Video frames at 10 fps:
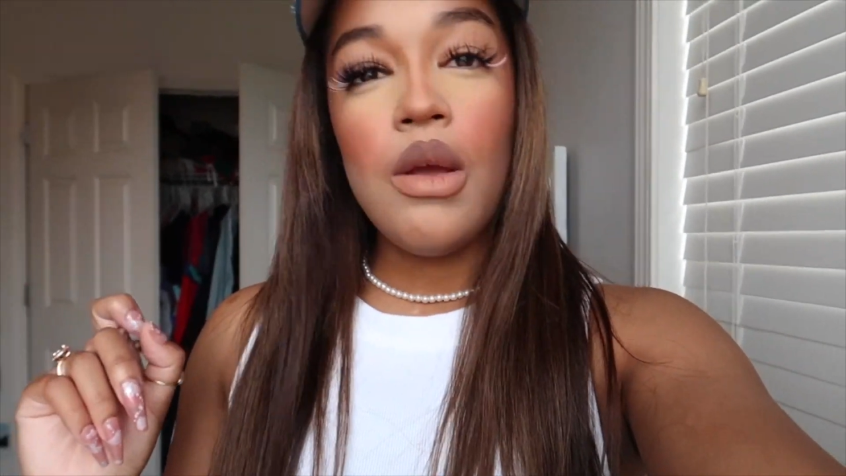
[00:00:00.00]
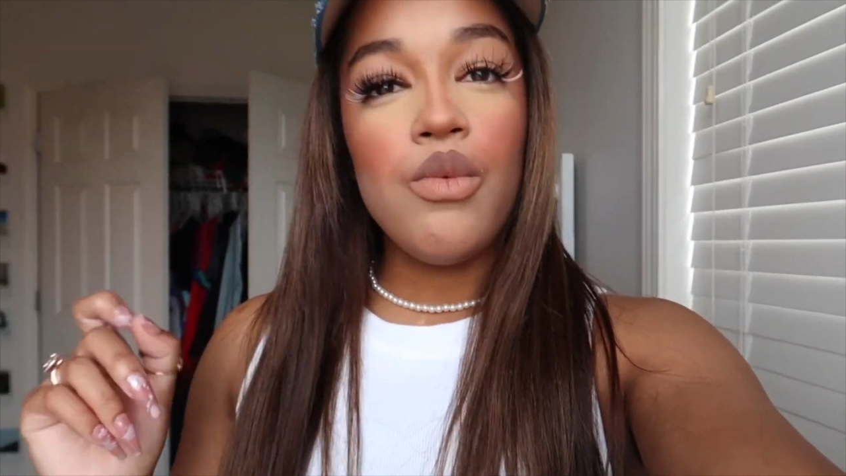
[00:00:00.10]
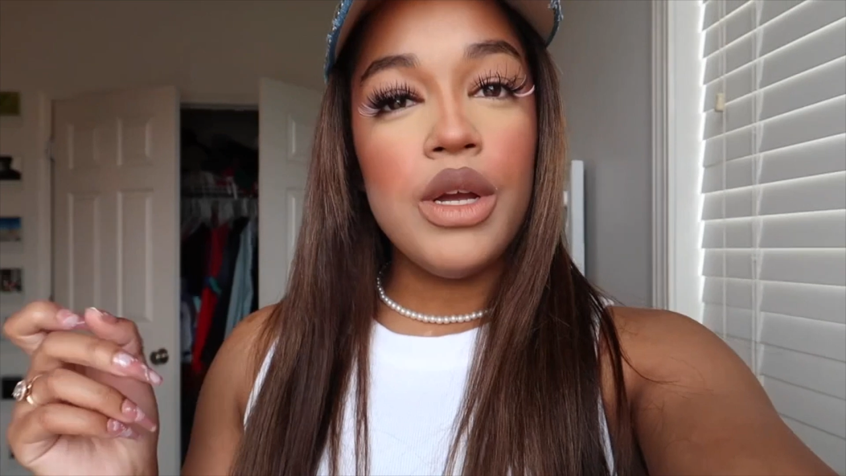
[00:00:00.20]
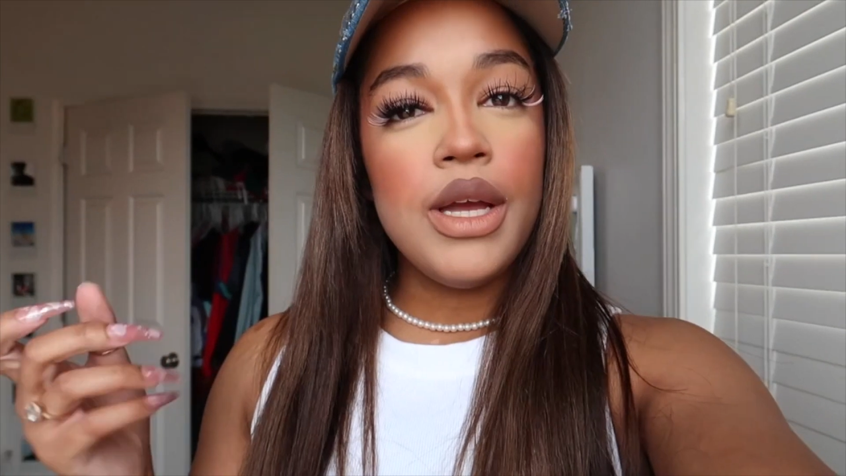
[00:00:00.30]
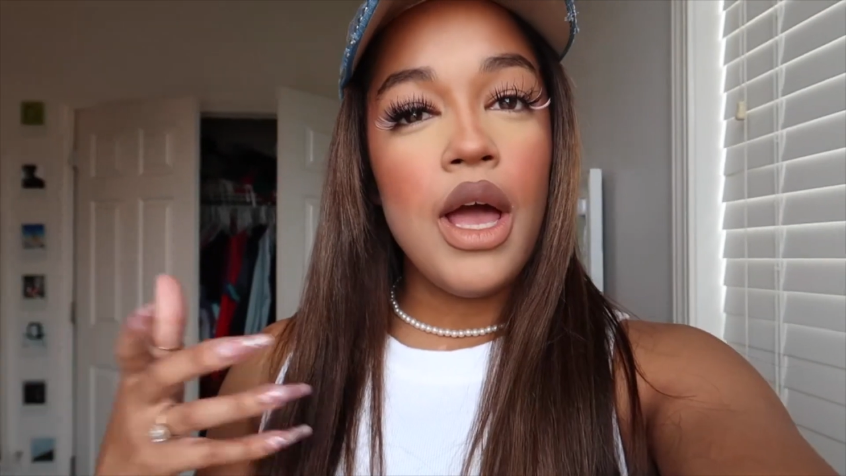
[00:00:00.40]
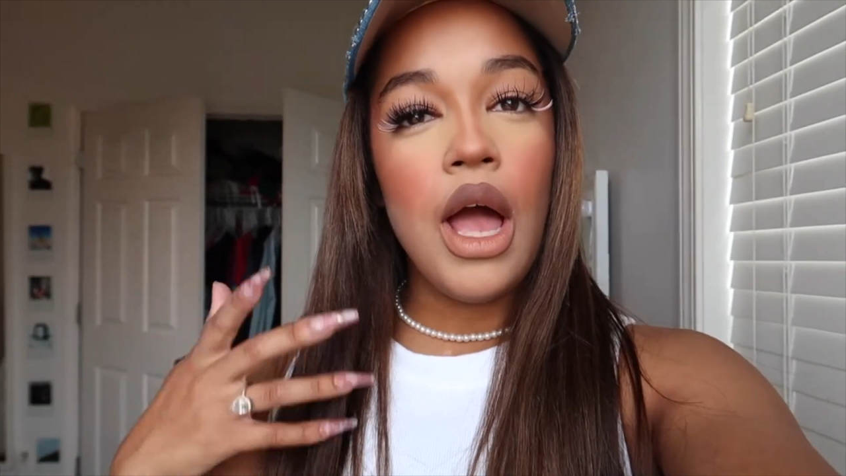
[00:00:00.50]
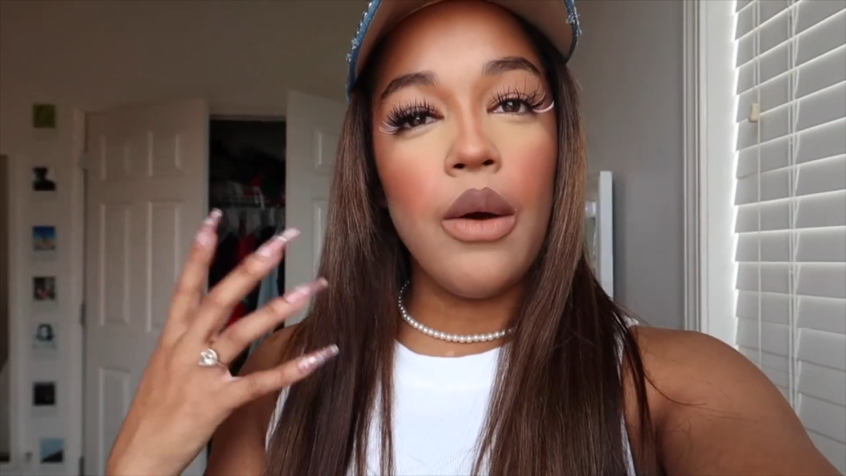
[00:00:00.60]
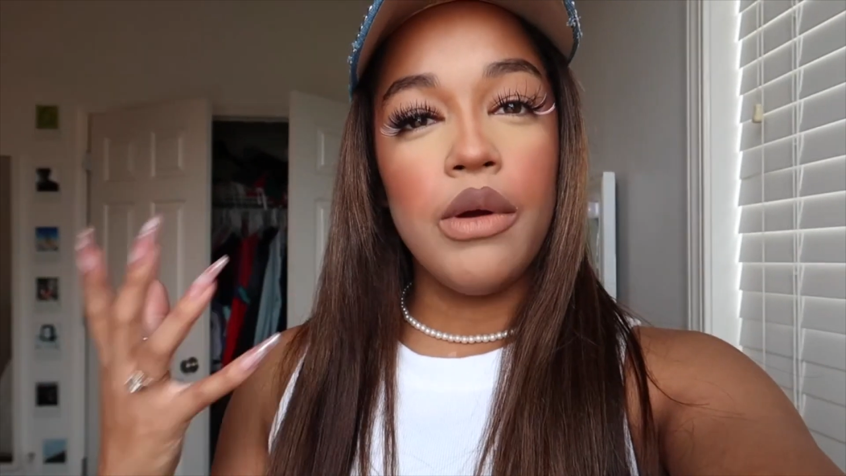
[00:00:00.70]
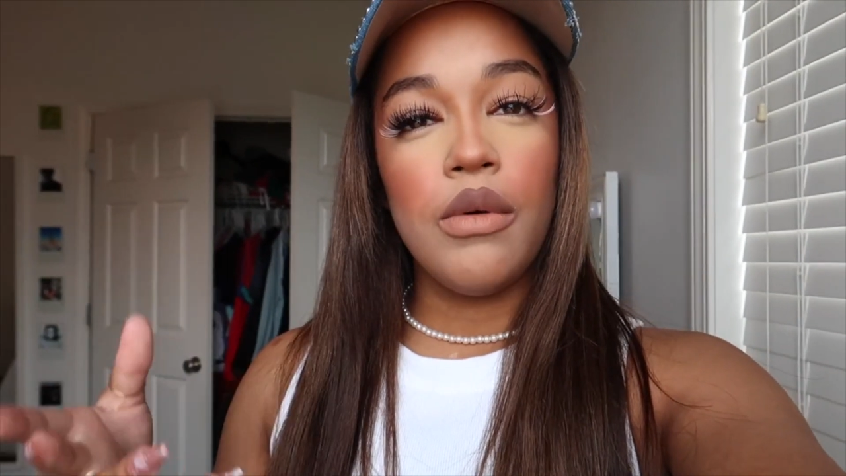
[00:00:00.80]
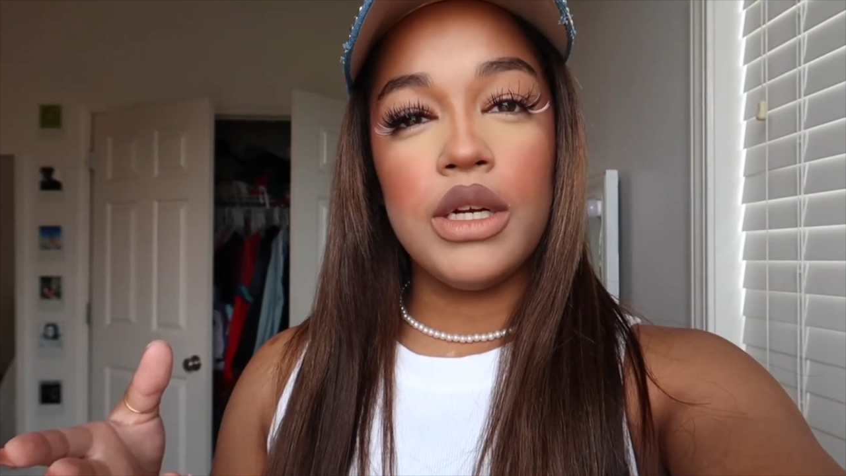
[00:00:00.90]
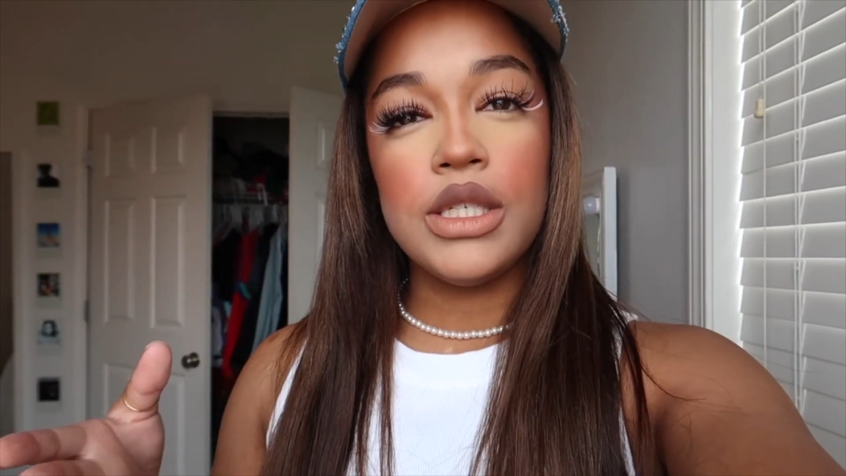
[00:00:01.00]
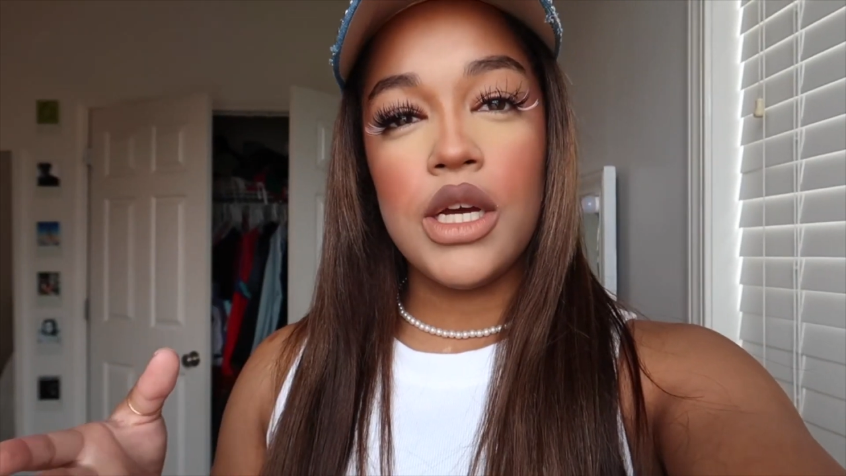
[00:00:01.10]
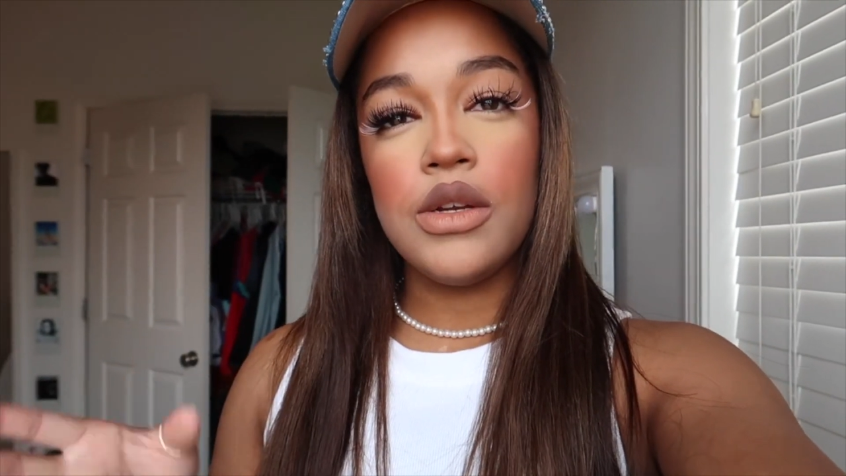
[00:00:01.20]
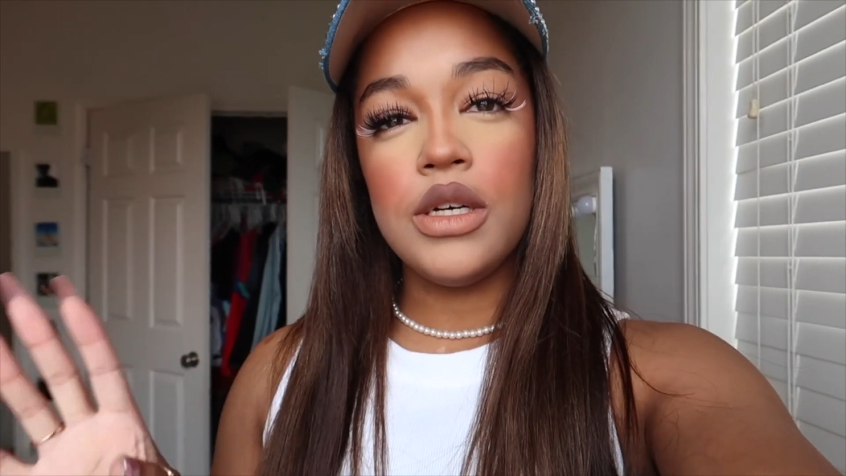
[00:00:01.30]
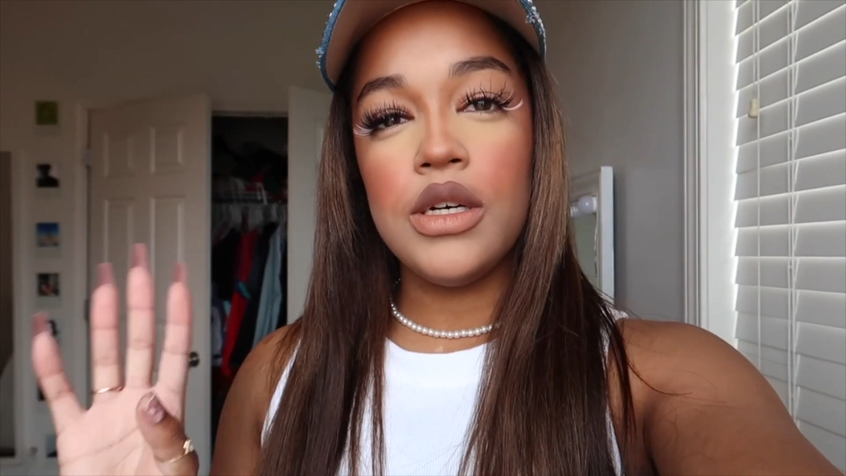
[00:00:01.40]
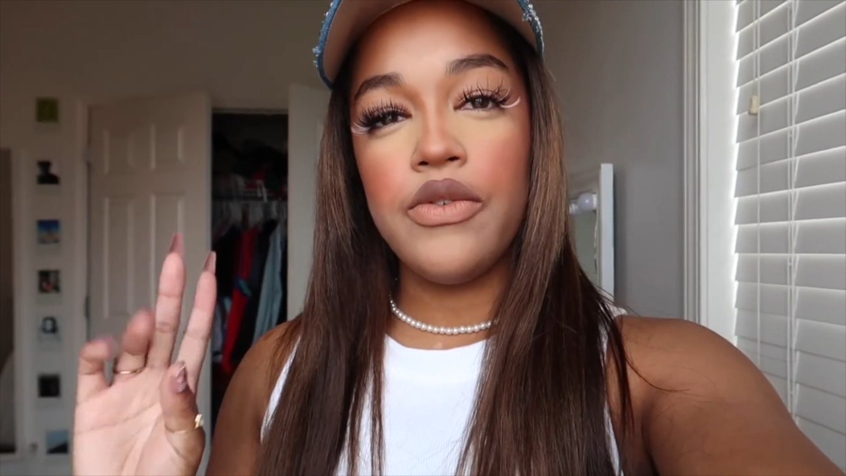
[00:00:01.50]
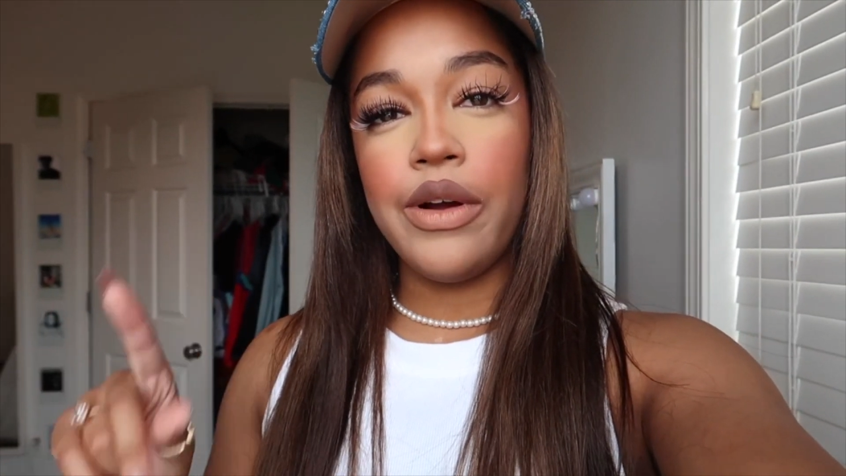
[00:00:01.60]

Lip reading: we wanted to go to